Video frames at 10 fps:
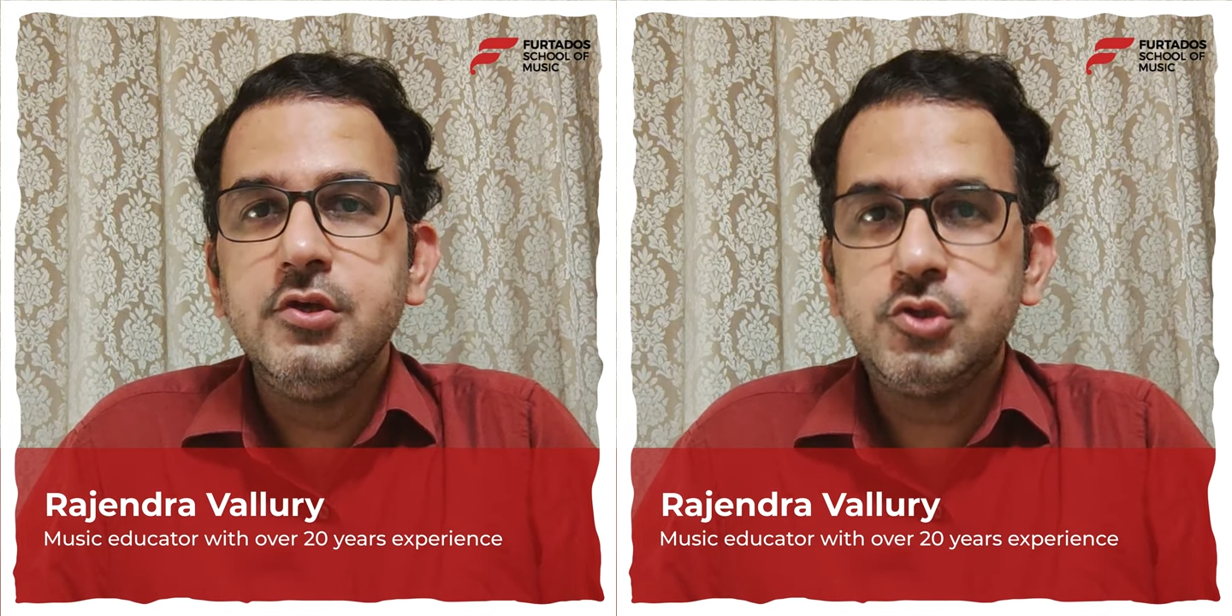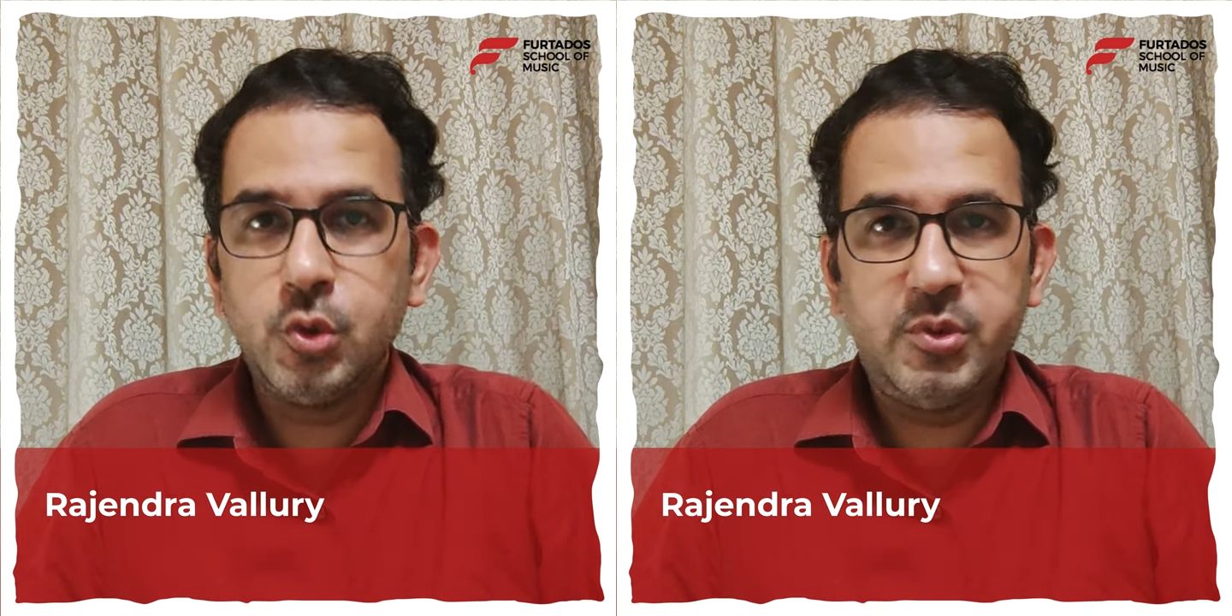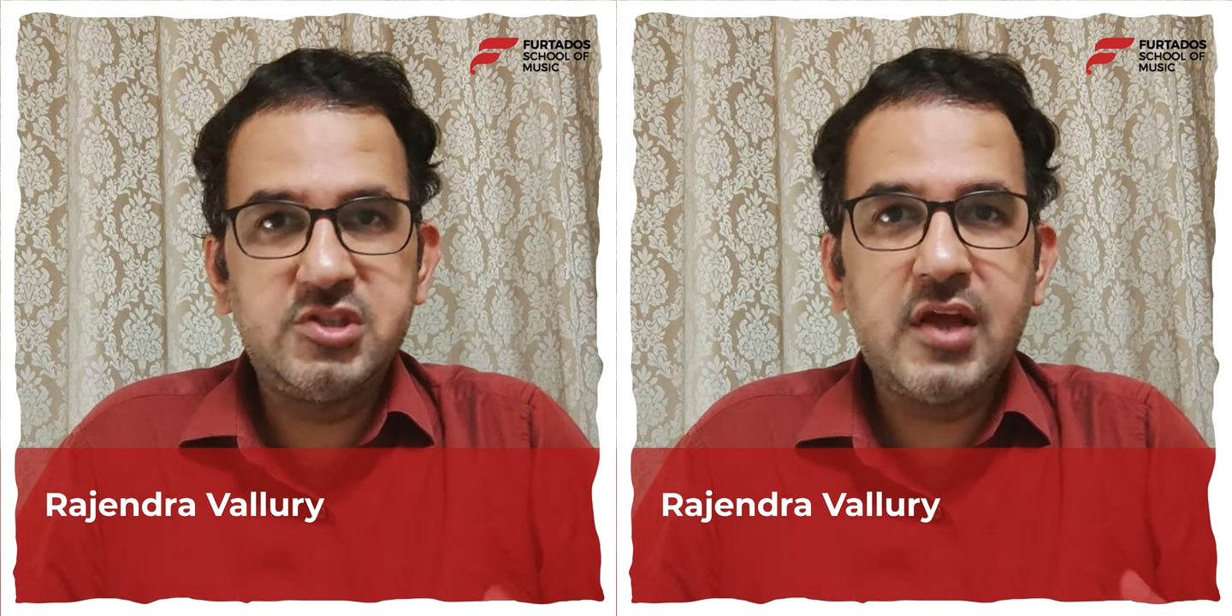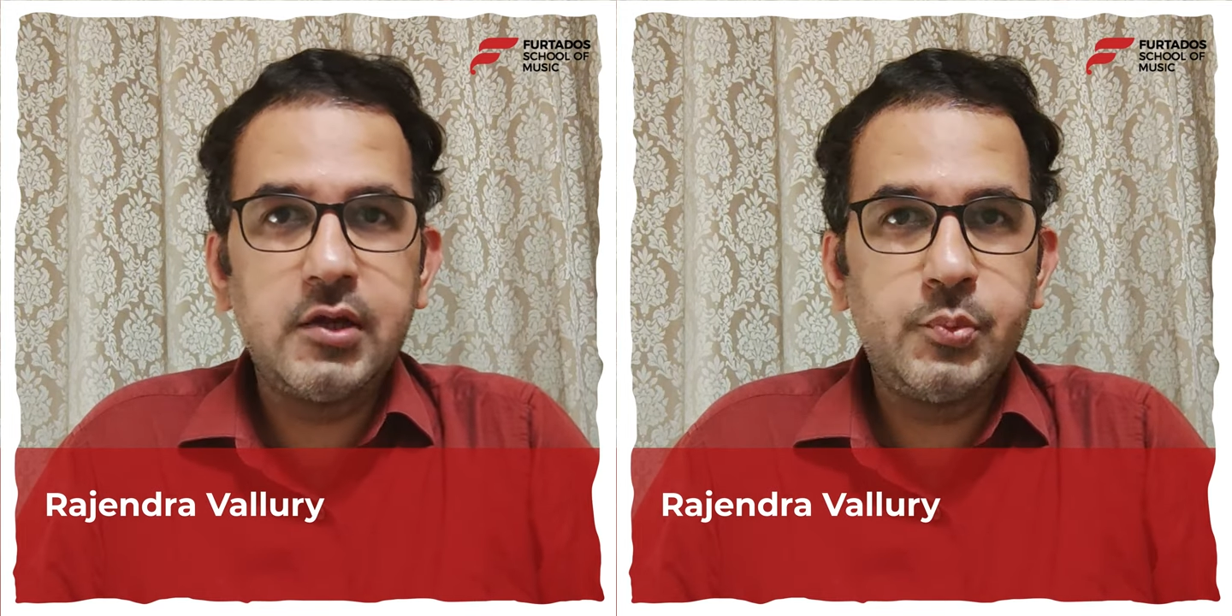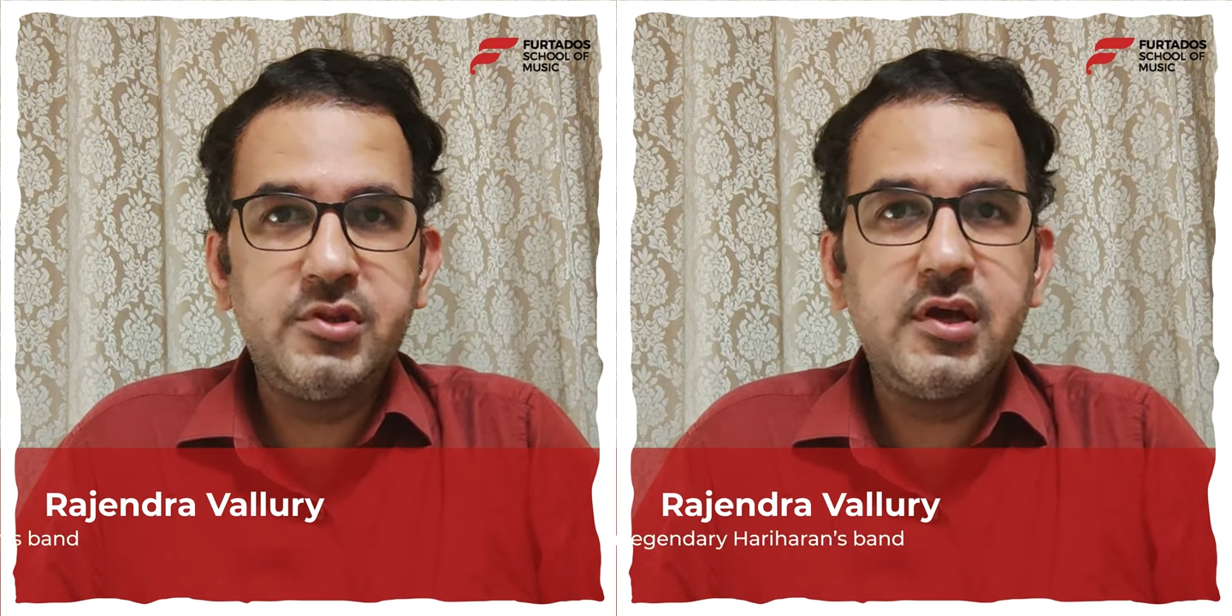So we
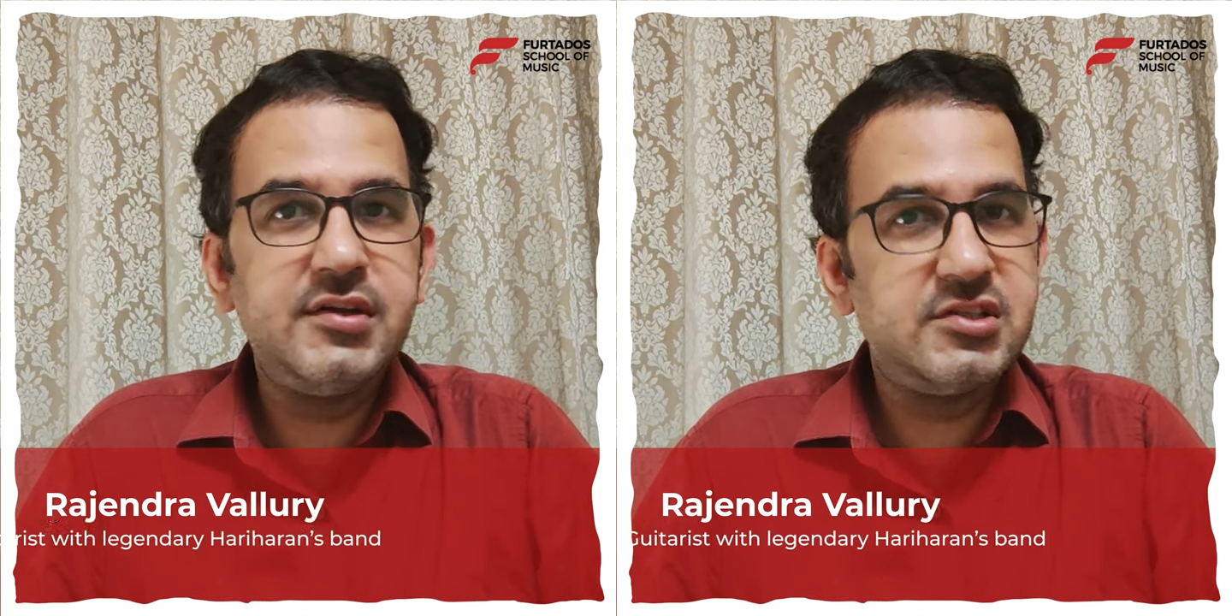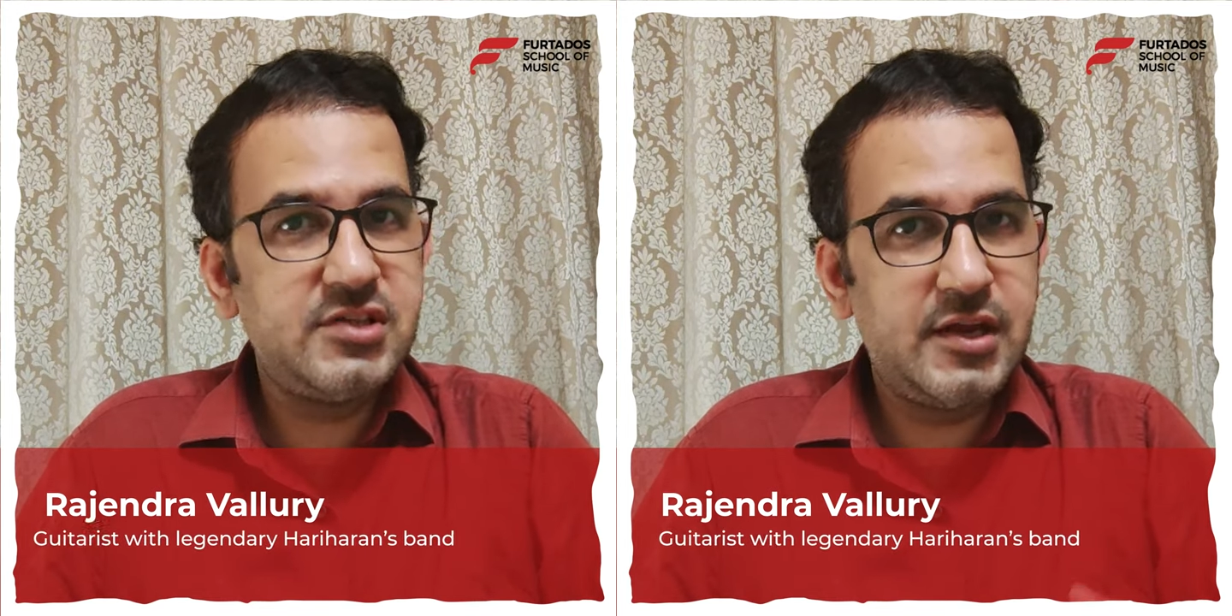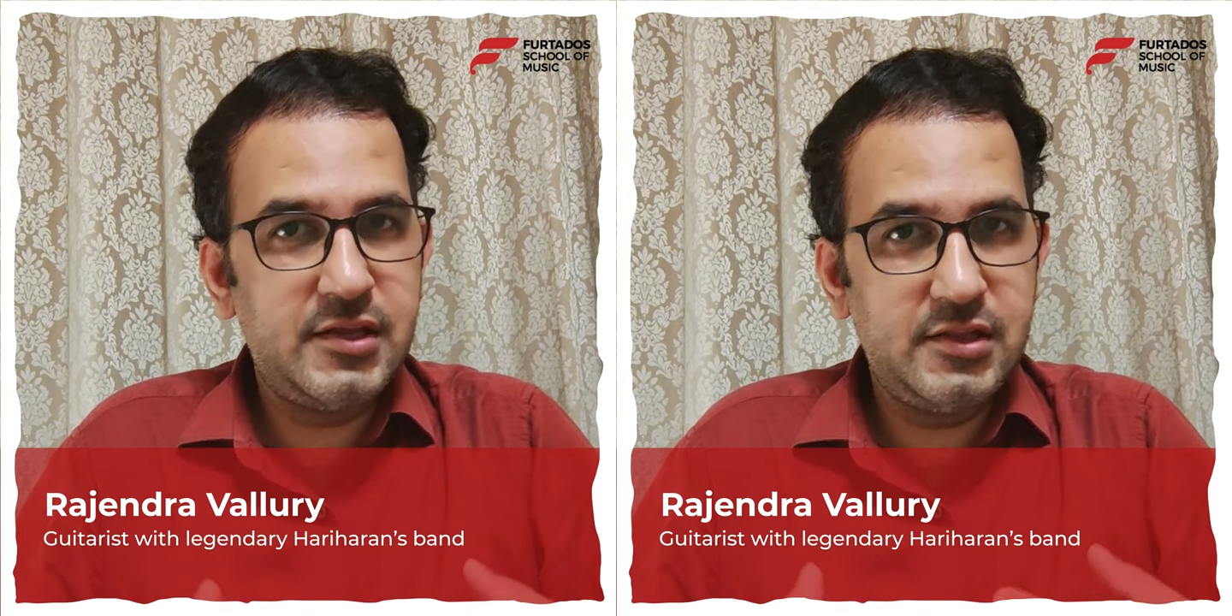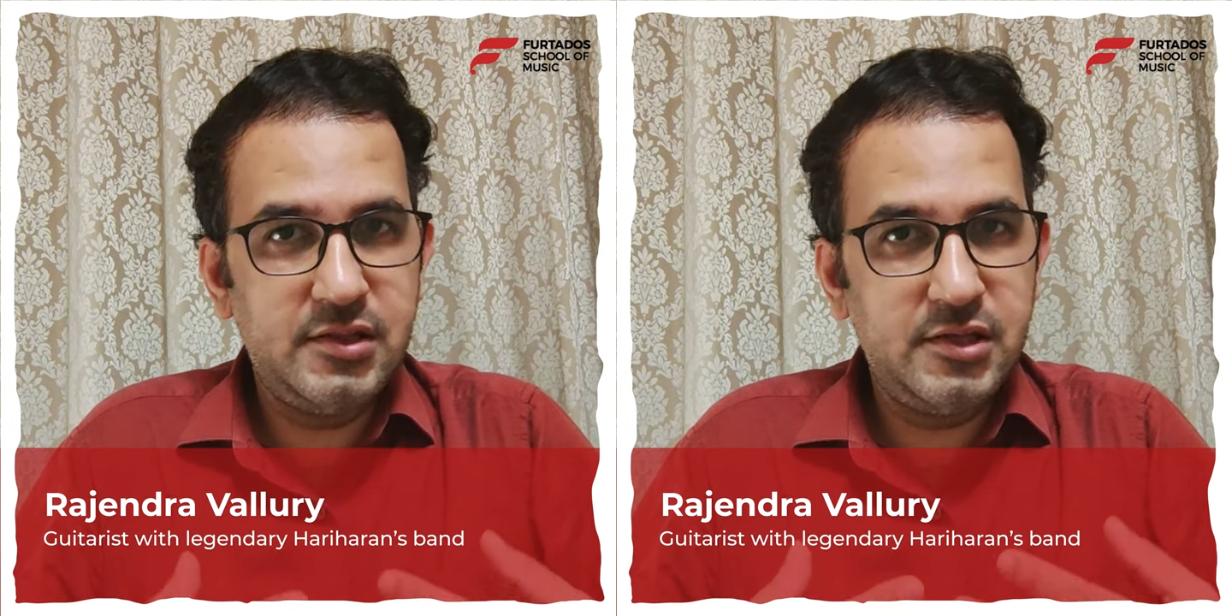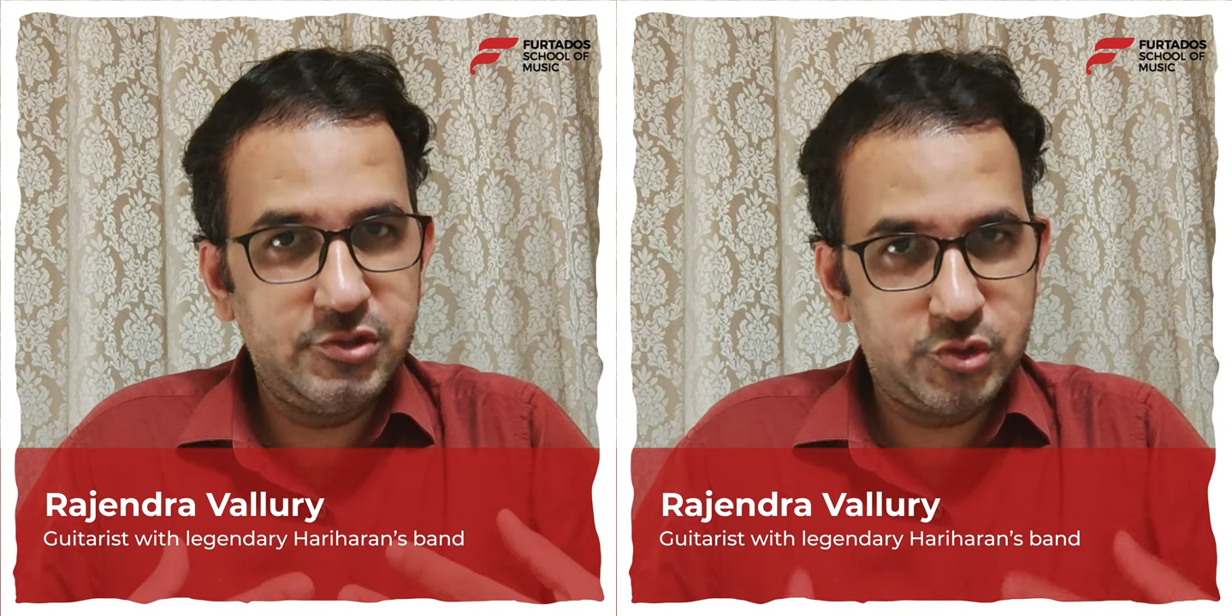start with understanding
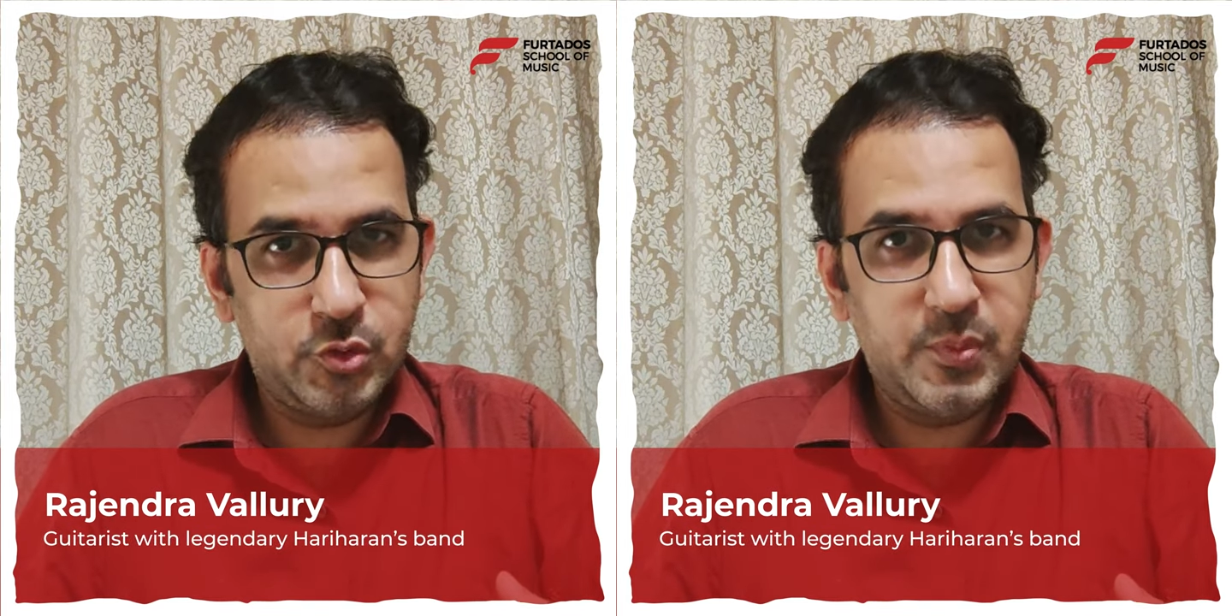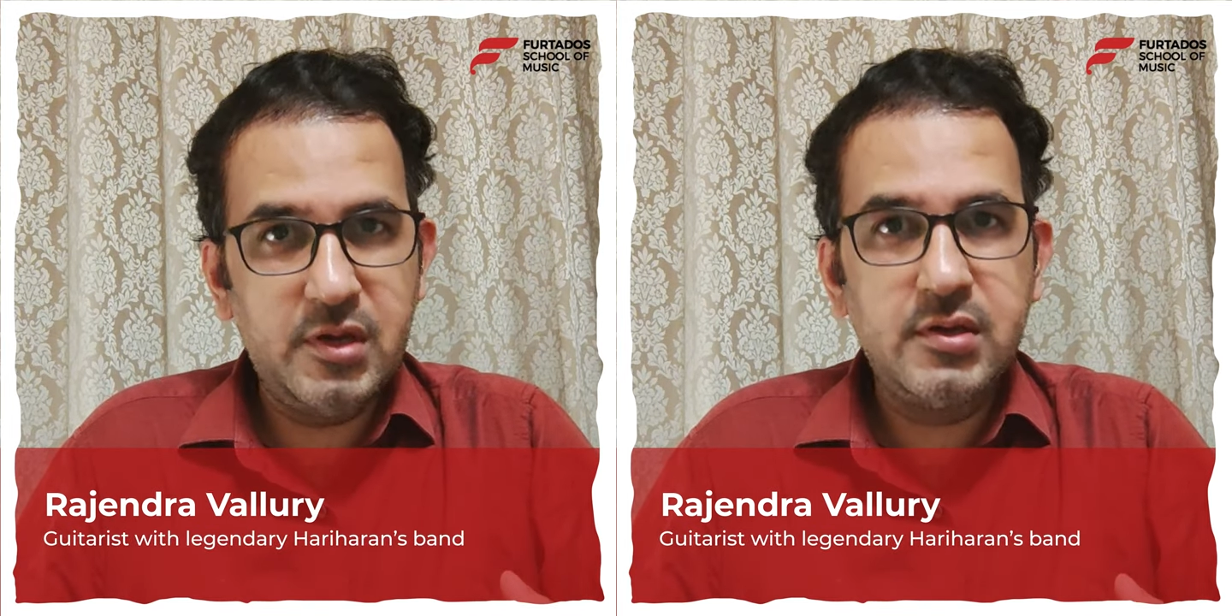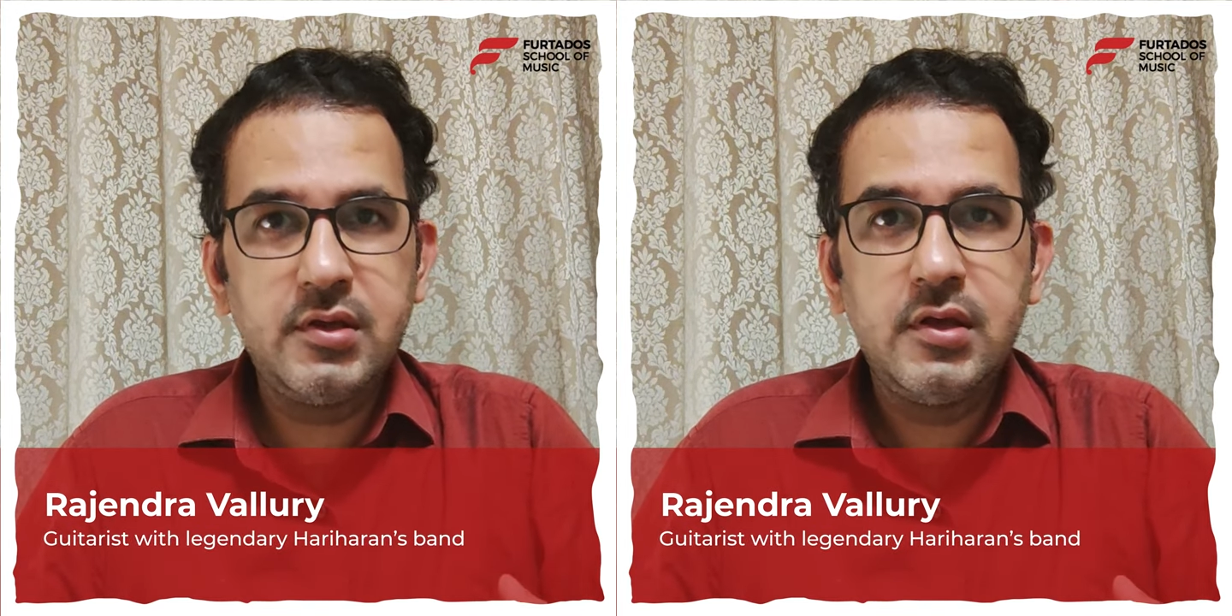the instrument